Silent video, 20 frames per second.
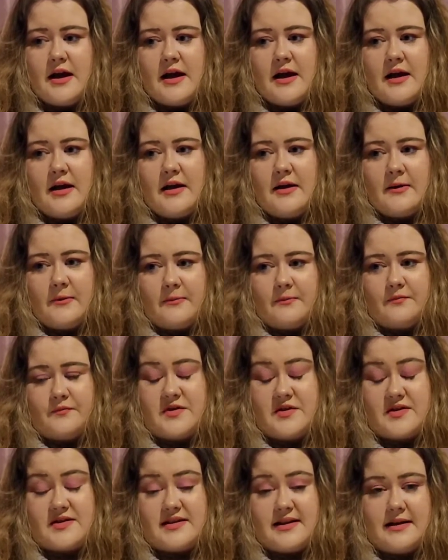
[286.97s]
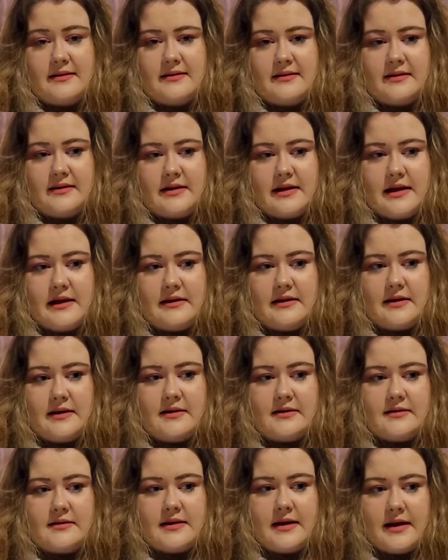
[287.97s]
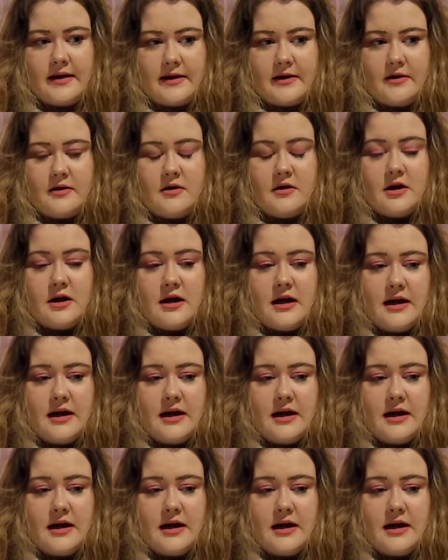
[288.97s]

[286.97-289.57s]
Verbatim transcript: Um, so sadly I can't get it there.